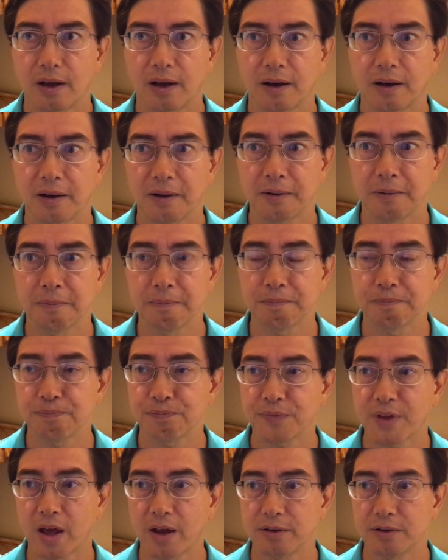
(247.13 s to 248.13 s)

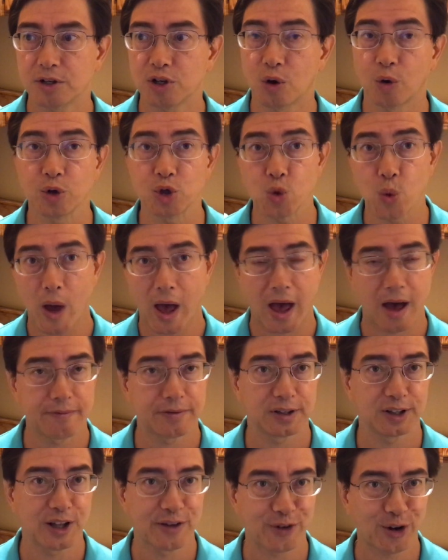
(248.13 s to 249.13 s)
And you
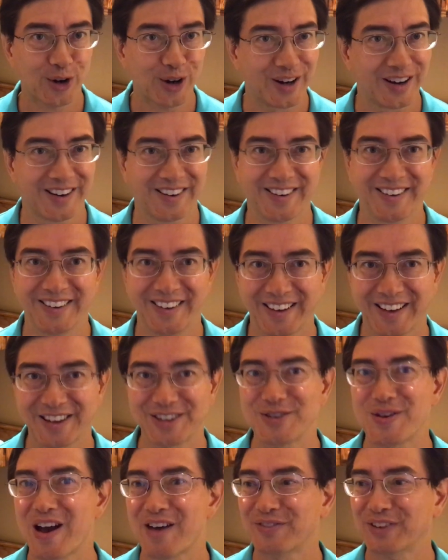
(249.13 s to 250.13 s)
have a liver,
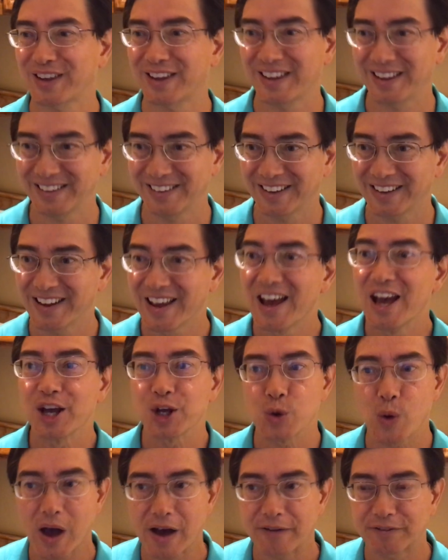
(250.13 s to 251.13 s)
you have a kidney,
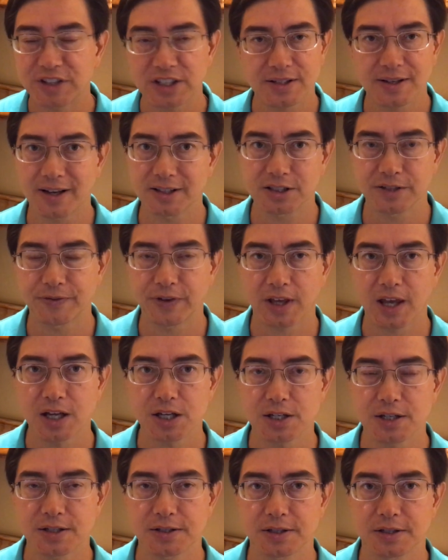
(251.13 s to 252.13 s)
you have
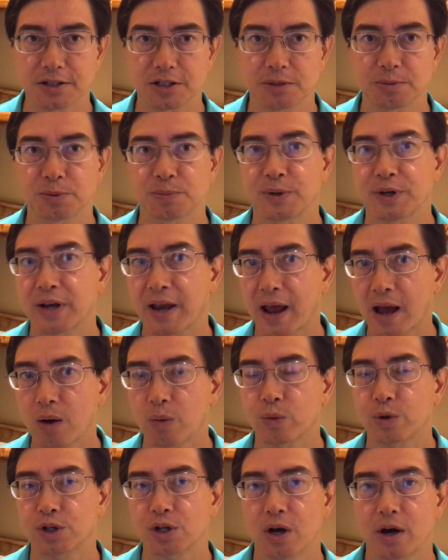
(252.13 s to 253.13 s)
detoxification systems, but
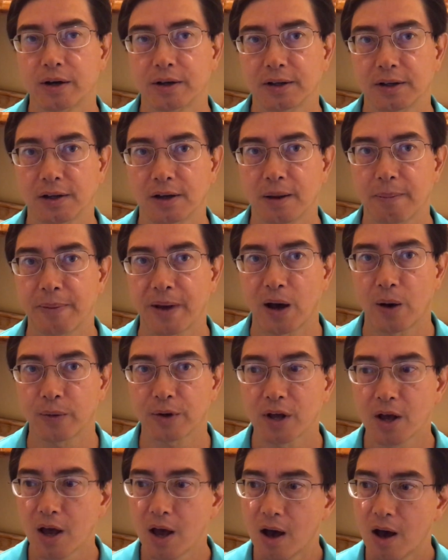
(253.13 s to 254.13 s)
now we're talking
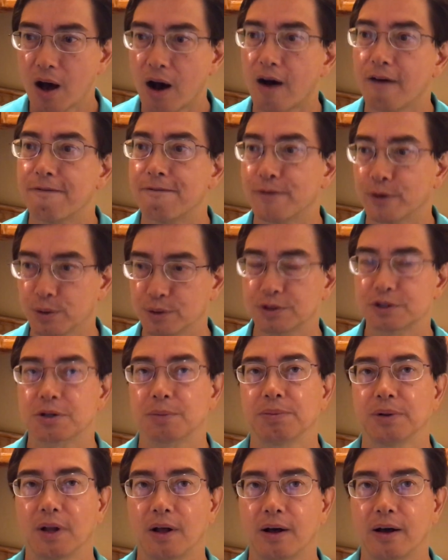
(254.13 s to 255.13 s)
about a food
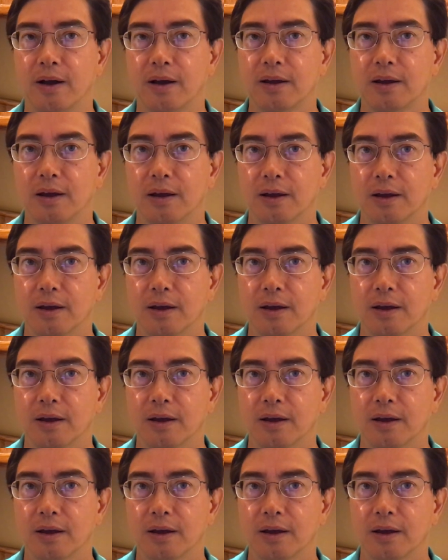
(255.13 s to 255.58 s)
supply